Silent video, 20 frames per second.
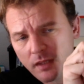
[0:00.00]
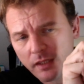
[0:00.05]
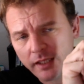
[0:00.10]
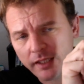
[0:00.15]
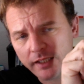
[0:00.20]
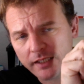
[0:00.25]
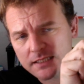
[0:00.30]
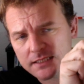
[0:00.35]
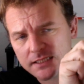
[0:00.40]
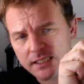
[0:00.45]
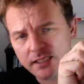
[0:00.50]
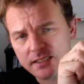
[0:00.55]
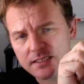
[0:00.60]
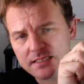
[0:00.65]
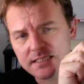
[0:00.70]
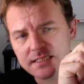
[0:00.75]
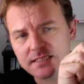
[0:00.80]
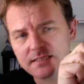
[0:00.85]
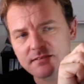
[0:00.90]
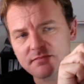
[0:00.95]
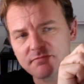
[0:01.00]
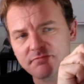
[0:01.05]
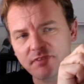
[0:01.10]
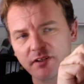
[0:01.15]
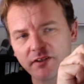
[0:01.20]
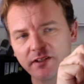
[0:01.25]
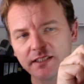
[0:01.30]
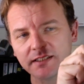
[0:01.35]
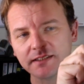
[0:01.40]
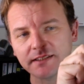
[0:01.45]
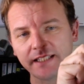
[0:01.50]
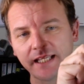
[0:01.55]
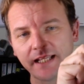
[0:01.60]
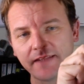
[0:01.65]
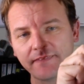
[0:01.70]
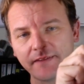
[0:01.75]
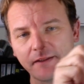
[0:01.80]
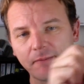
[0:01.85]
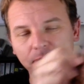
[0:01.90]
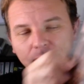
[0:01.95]
And it's not a very
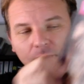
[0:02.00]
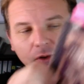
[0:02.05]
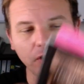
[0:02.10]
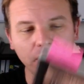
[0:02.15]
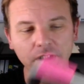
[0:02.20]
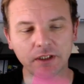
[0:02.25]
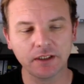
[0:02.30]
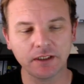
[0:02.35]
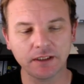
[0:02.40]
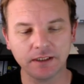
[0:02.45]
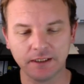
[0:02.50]
lengthy book,